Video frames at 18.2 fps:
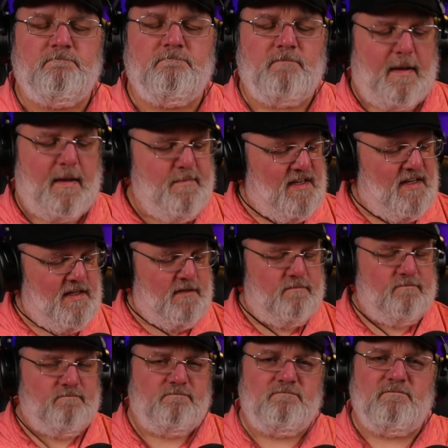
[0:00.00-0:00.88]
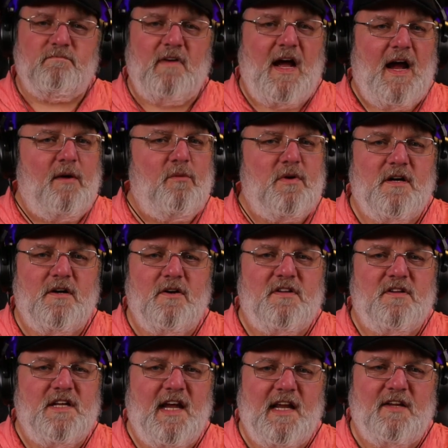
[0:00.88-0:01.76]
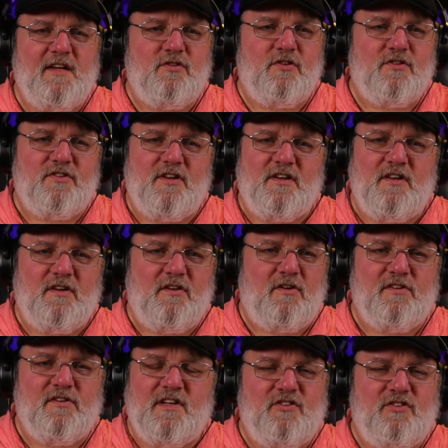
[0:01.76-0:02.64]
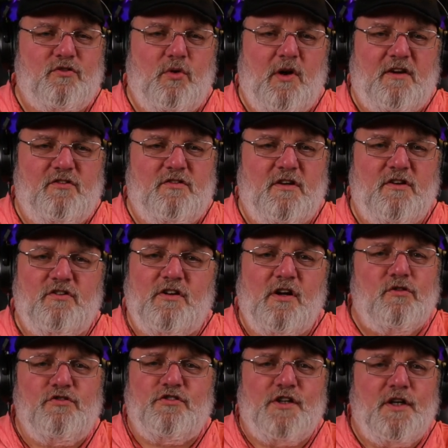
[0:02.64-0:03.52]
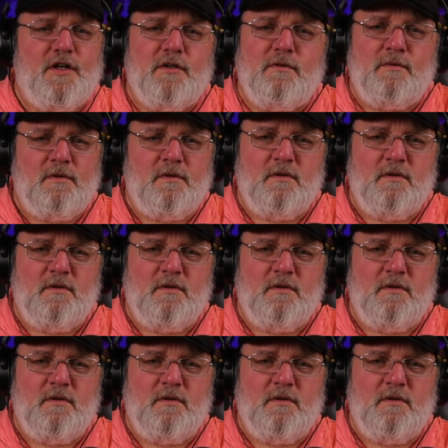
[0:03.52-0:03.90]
I mean, I want to know the answers to all these questions, don't you?